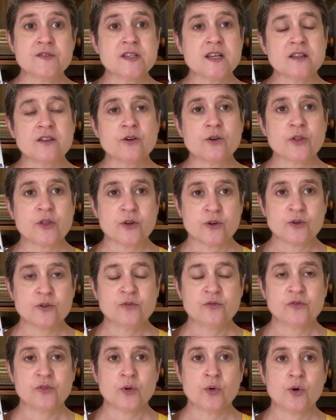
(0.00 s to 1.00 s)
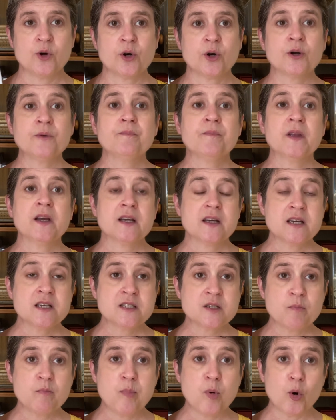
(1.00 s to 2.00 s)
on their third floor. He's
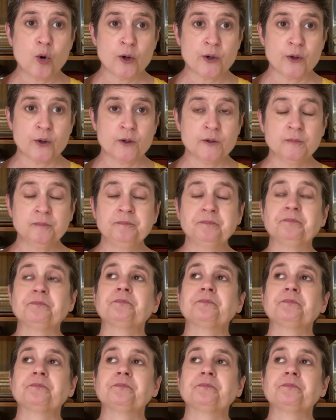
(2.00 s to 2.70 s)
a boarder.